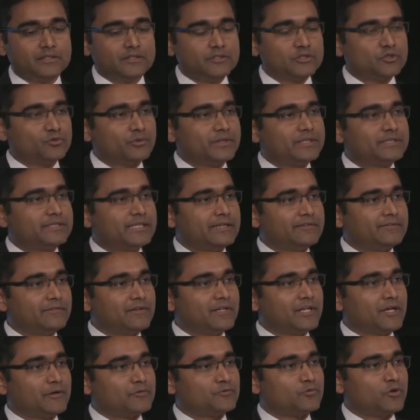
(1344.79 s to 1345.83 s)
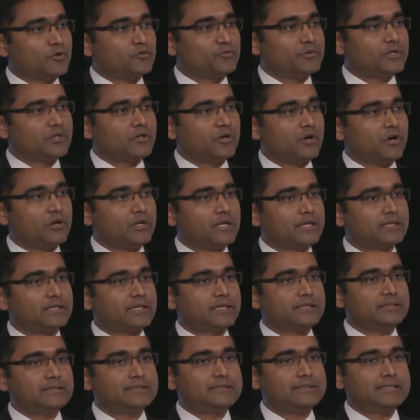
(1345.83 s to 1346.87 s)
So we developed what we call a
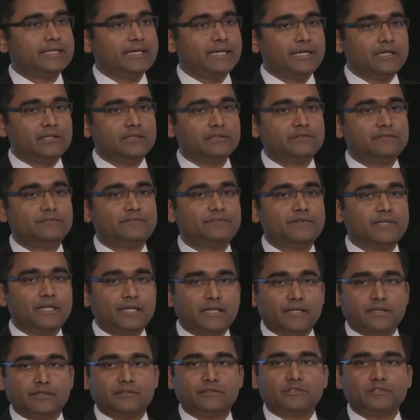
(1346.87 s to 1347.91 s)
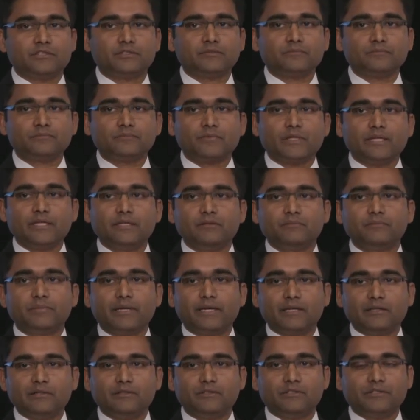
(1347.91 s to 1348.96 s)
contained village in
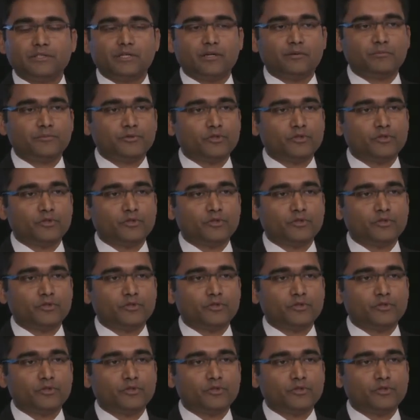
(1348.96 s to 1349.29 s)
Belgium.